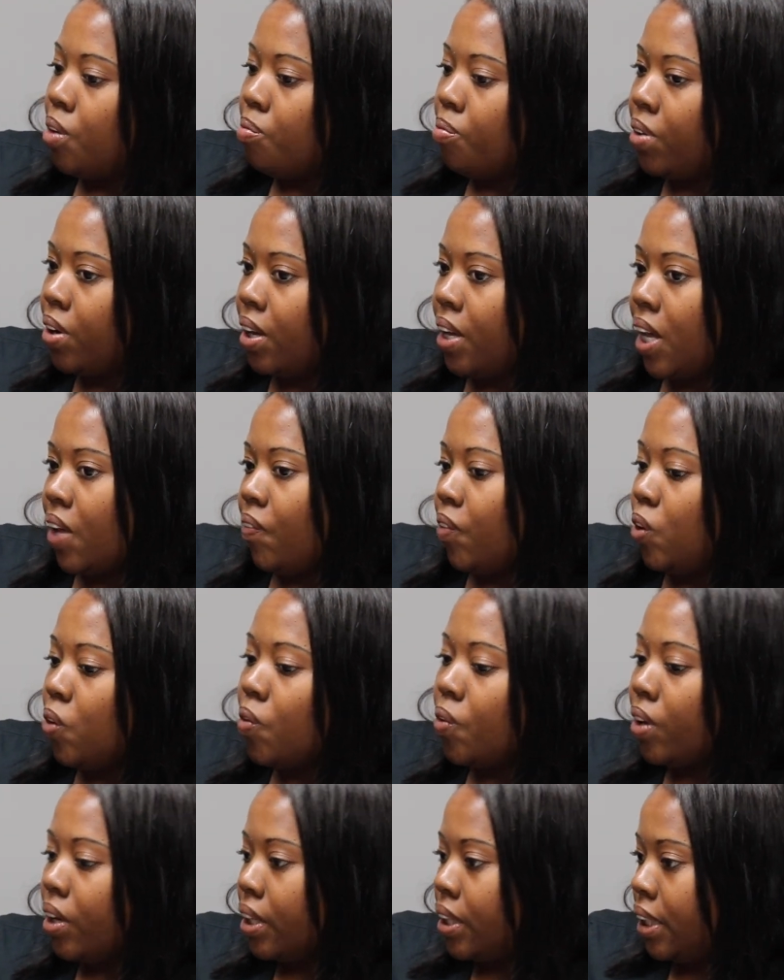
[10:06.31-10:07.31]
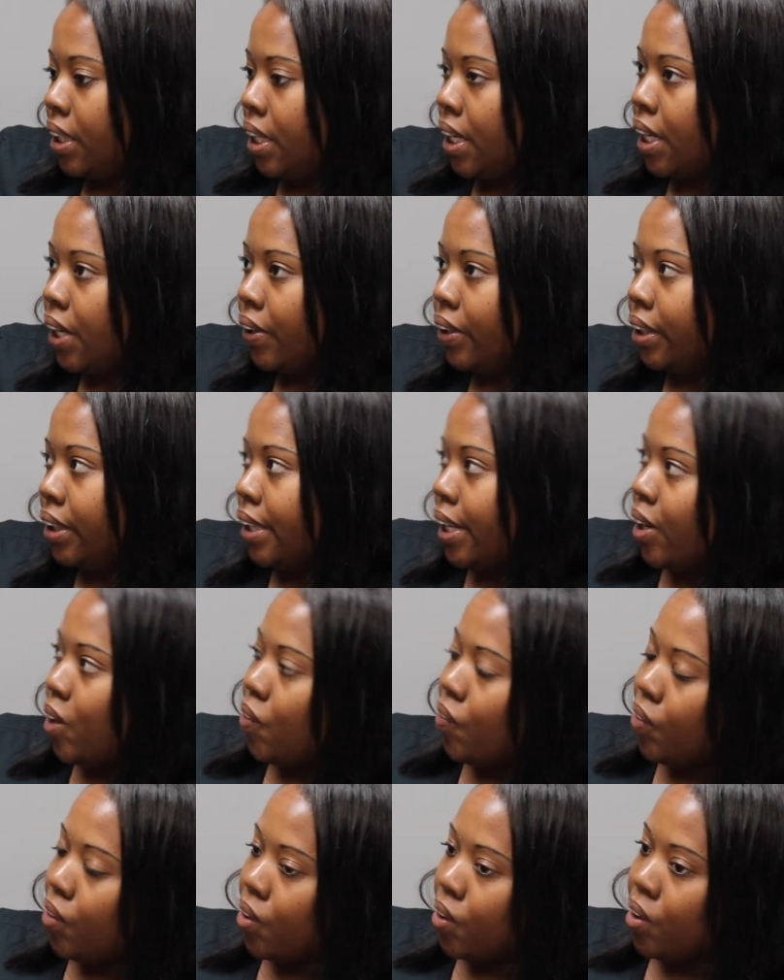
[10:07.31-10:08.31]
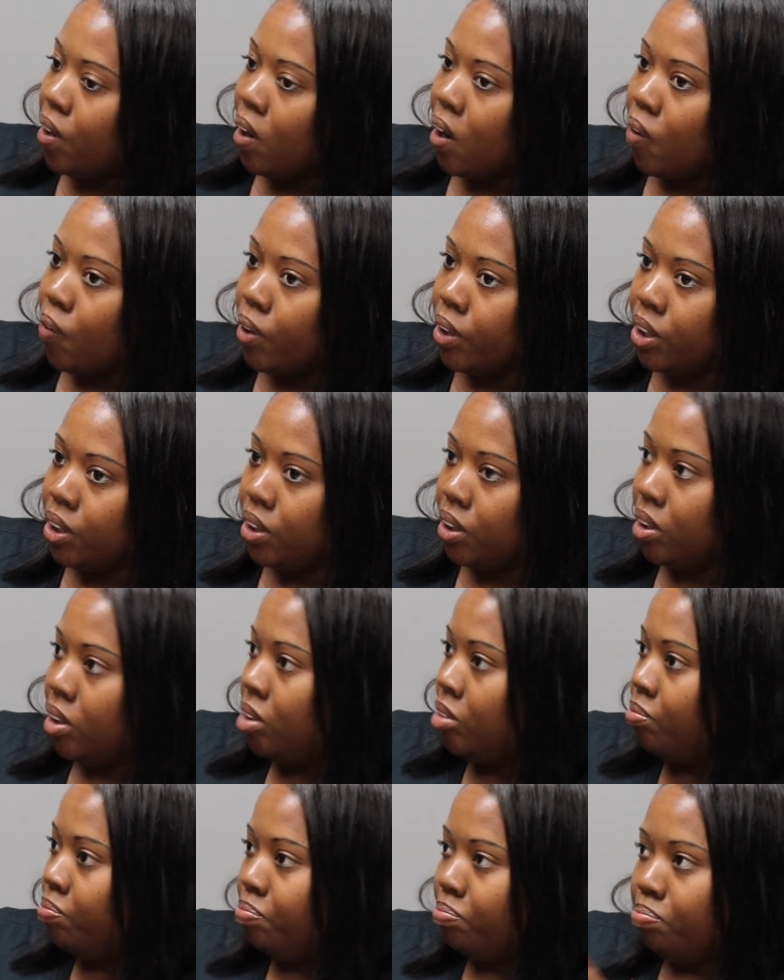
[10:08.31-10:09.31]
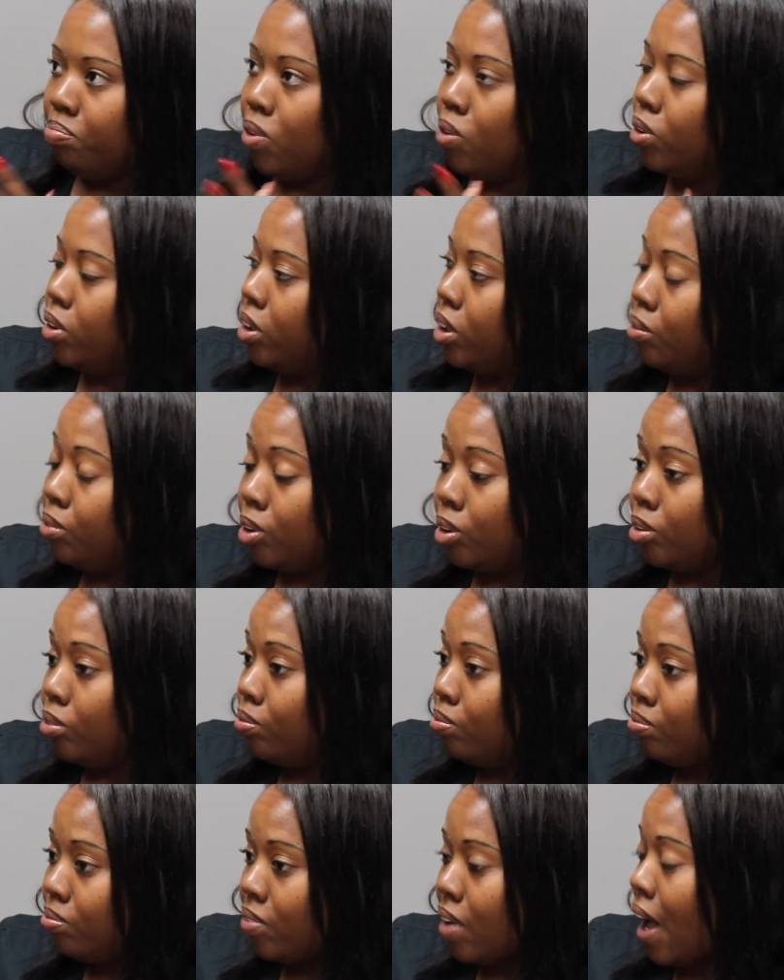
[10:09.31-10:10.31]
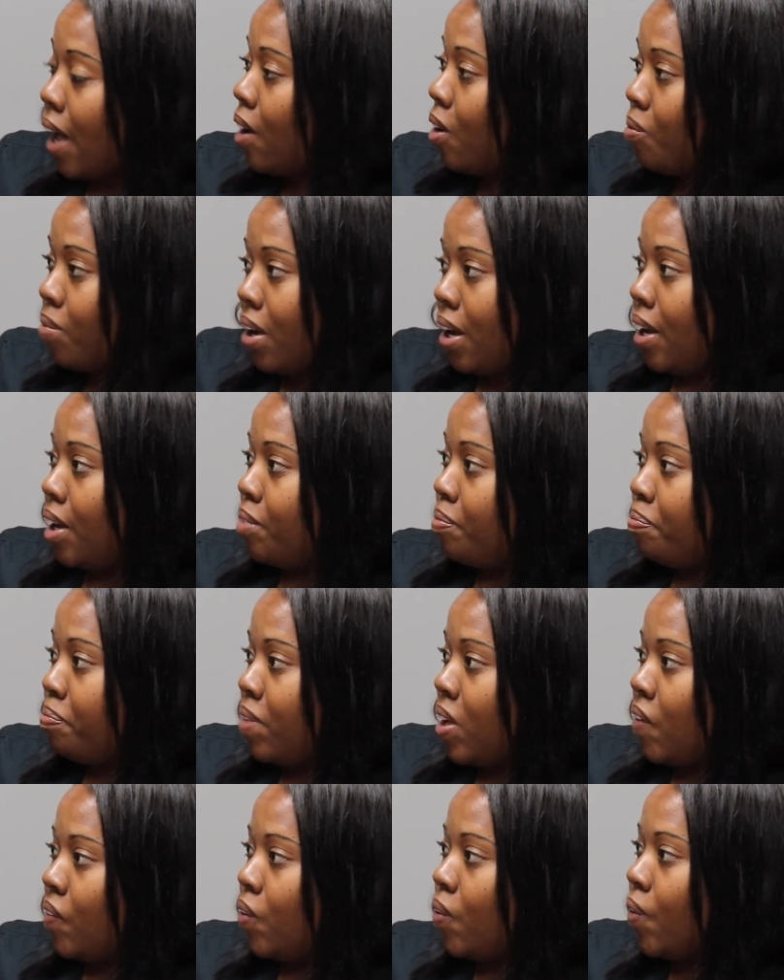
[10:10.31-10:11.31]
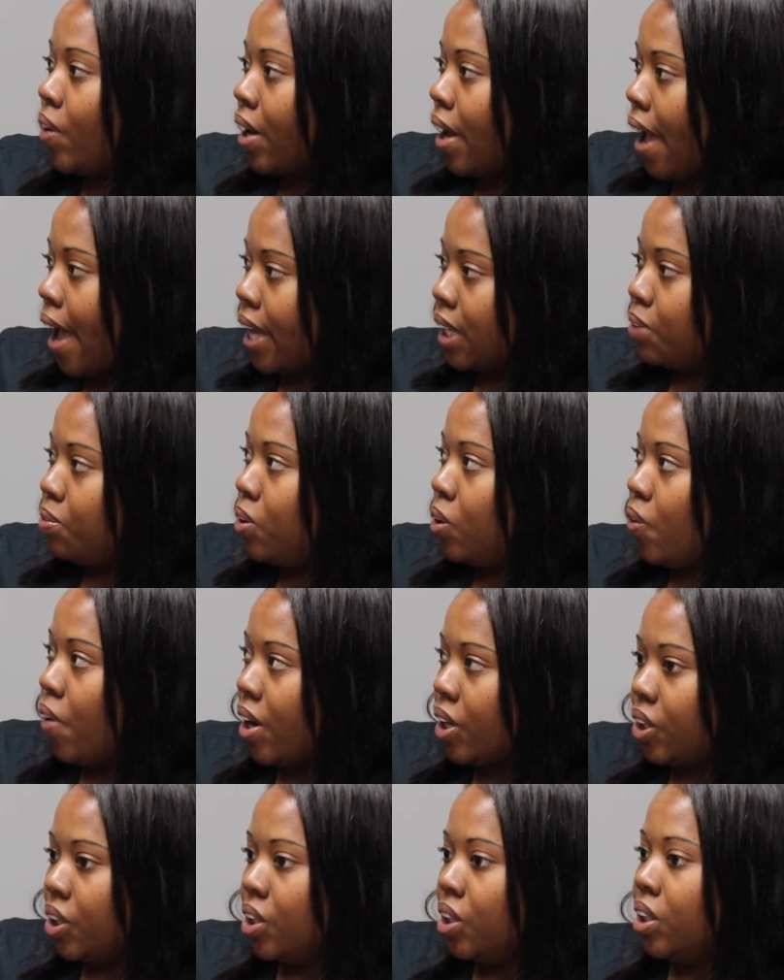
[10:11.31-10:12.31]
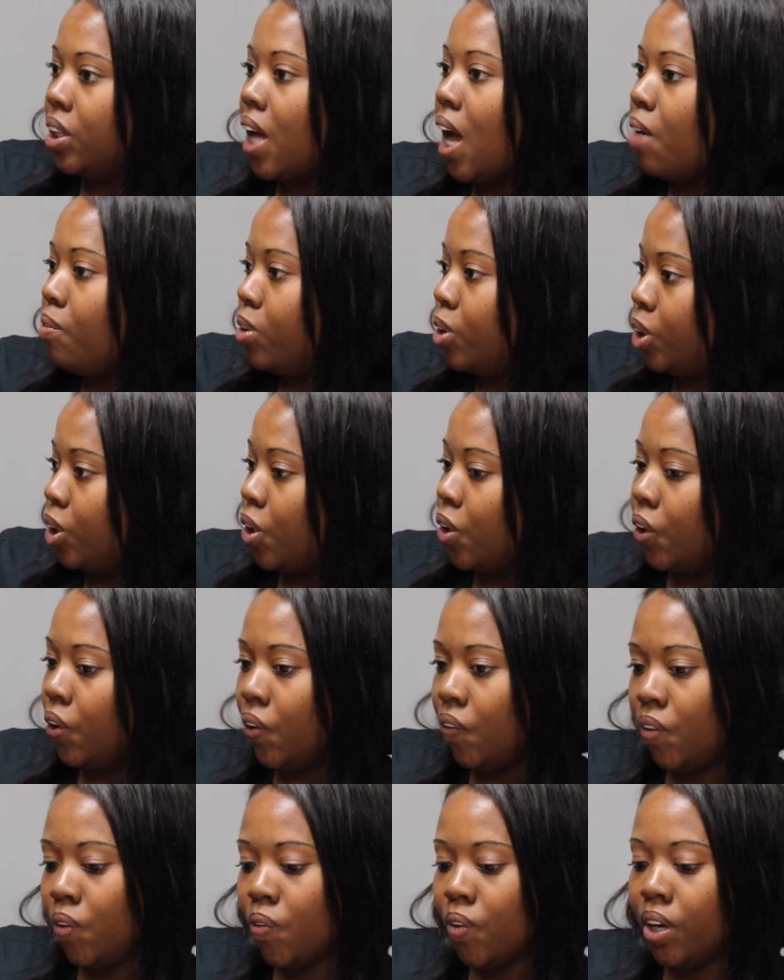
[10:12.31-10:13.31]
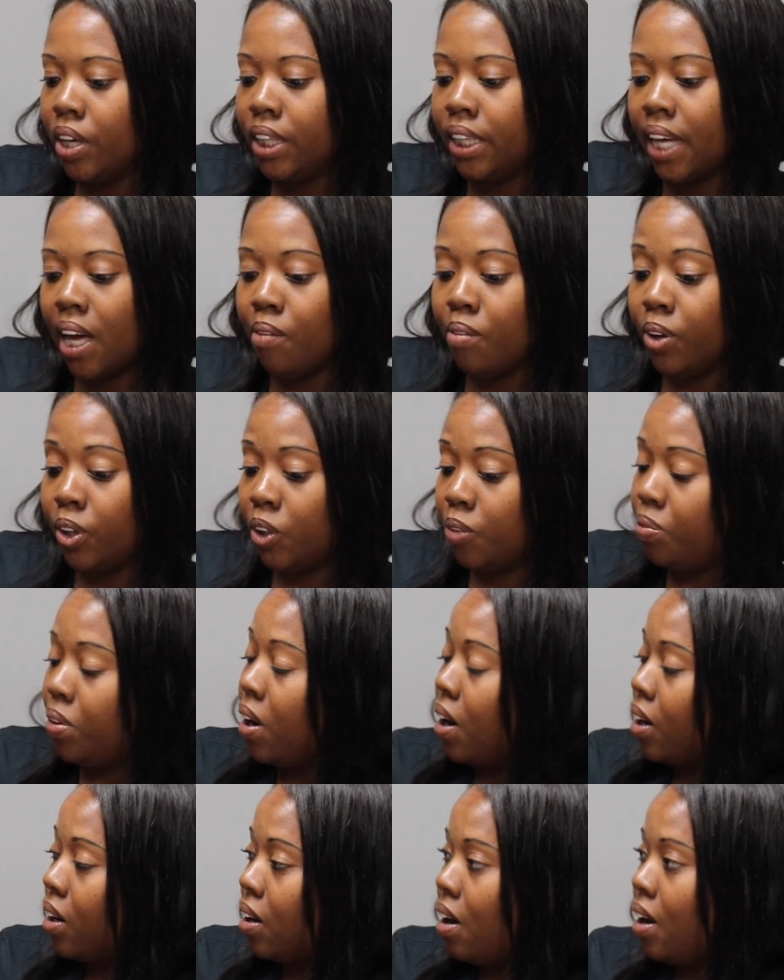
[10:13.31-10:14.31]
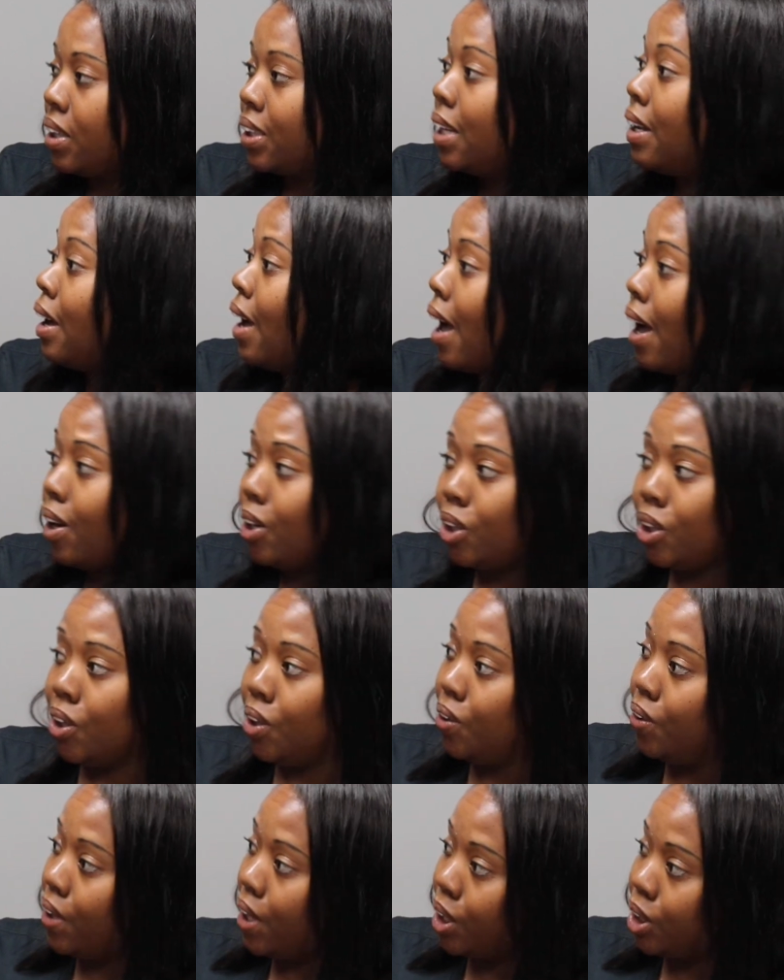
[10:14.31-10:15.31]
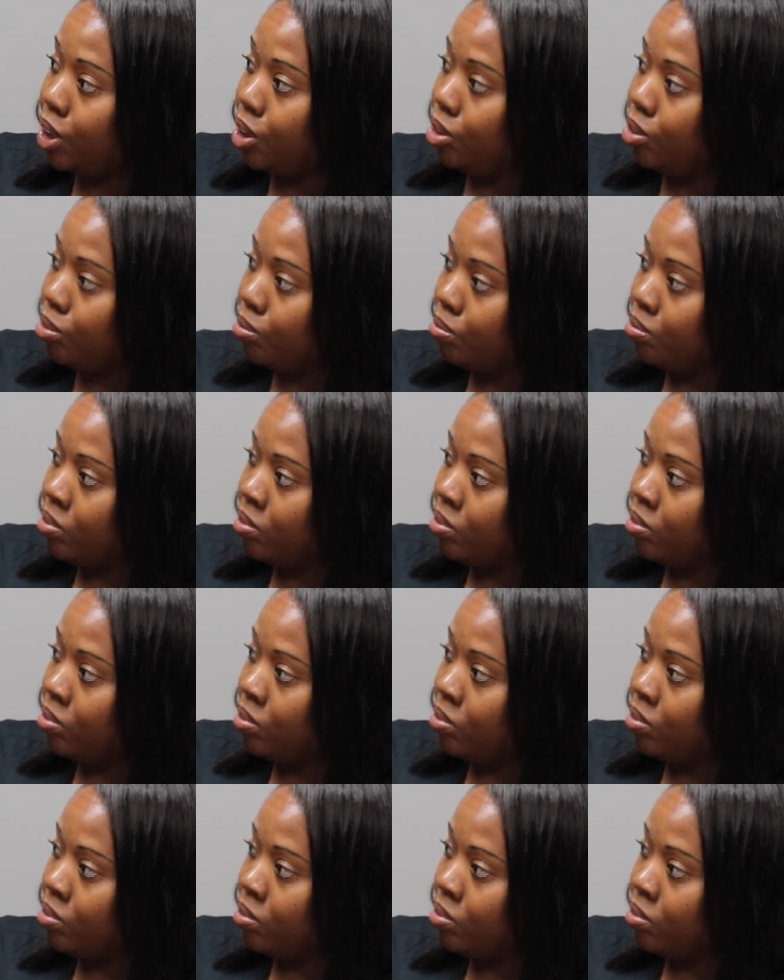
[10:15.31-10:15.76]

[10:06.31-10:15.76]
But if you want to sit here and stand over your car, which most of them do, I don't mind. If you want to ask me questions, I'm gonna show you. If you want to see how much a part costs, I'll show you that too.